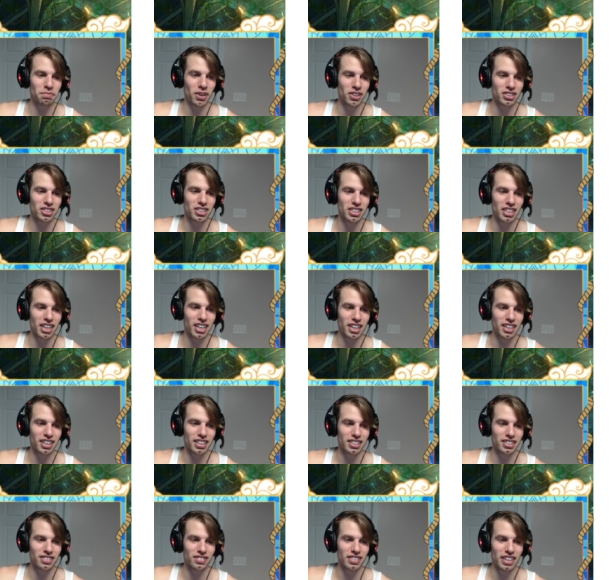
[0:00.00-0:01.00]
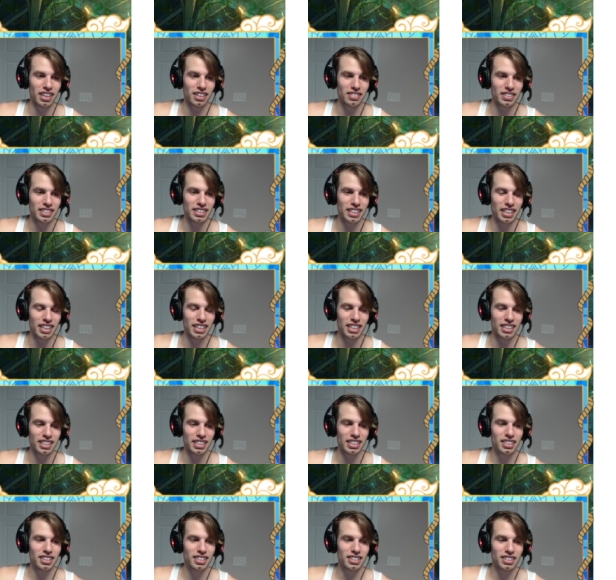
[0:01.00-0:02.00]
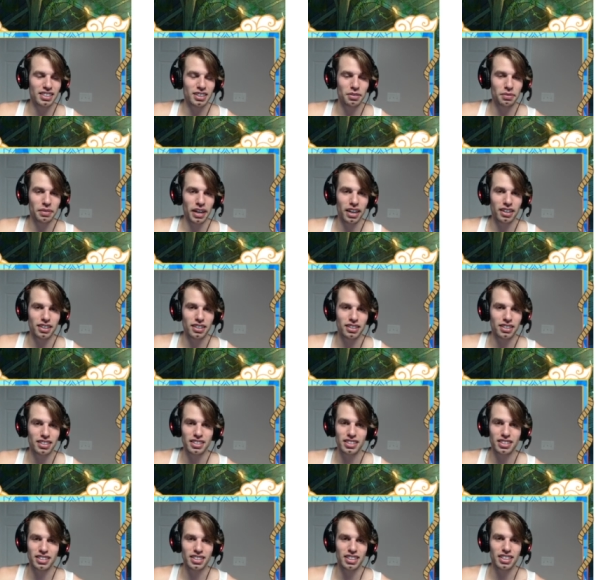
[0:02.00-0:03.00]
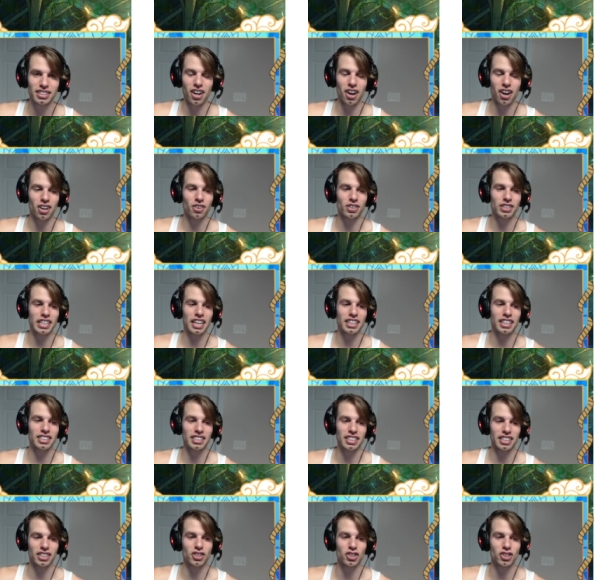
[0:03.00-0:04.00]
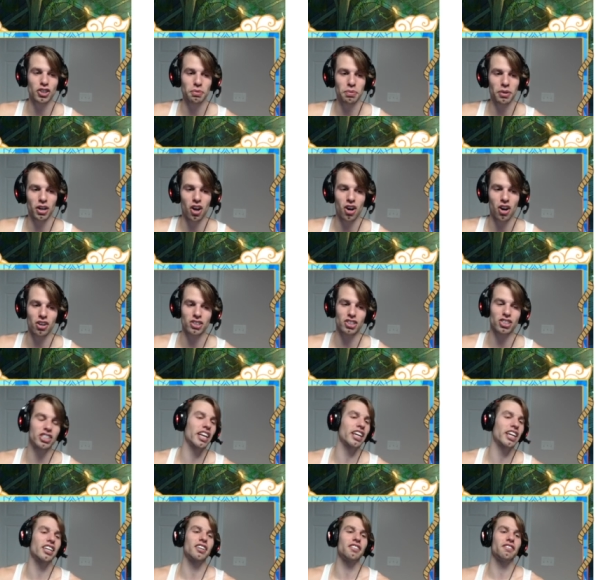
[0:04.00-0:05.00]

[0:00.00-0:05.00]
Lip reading: Bonchan! We love this kid. He's still bad. His auto attacks is like the super long chain